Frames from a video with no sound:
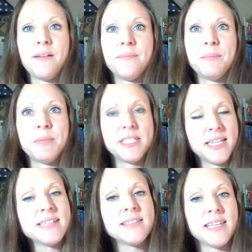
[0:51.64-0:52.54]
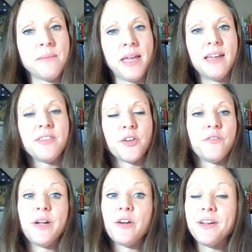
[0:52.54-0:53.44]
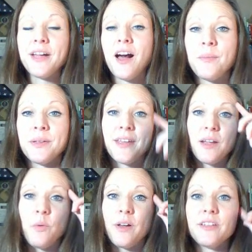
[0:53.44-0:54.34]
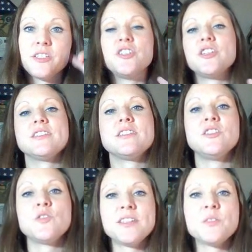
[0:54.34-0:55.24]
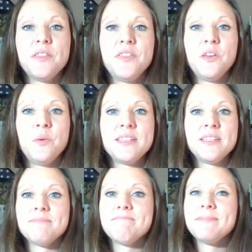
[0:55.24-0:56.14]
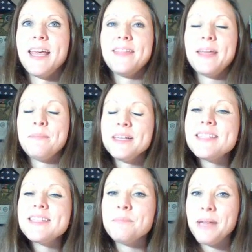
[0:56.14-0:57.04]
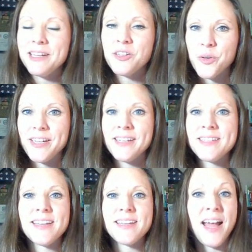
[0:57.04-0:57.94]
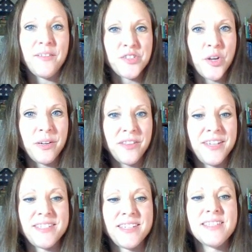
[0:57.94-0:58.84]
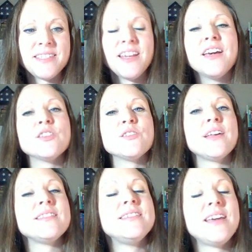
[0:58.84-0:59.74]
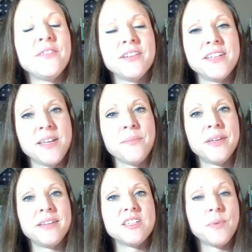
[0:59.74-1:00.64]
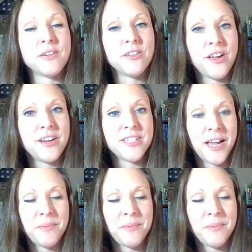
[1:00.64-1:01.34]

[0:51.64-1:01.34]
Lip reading: the mistakes that they make that are very common that I wanted to just address with you is they miss the main ingredients that have to go in a thesis. So that's definitely something to spend a lot of